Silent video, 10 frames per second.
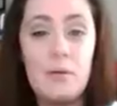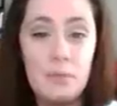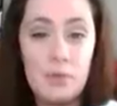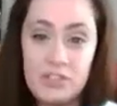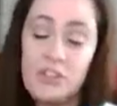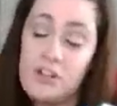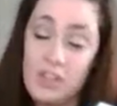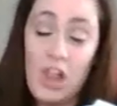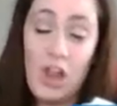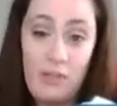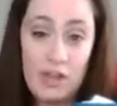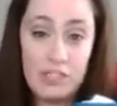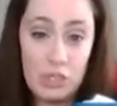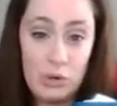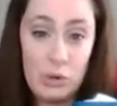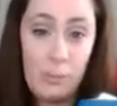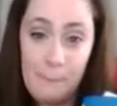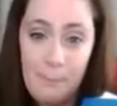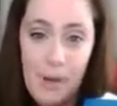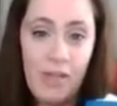which there's a lot of that too,
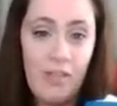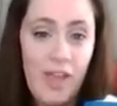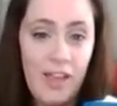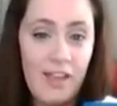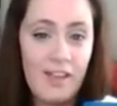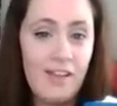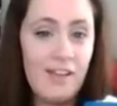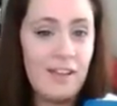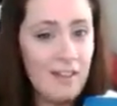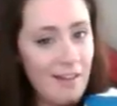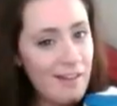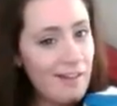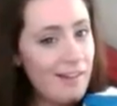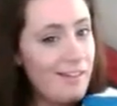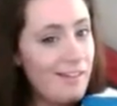but like huh.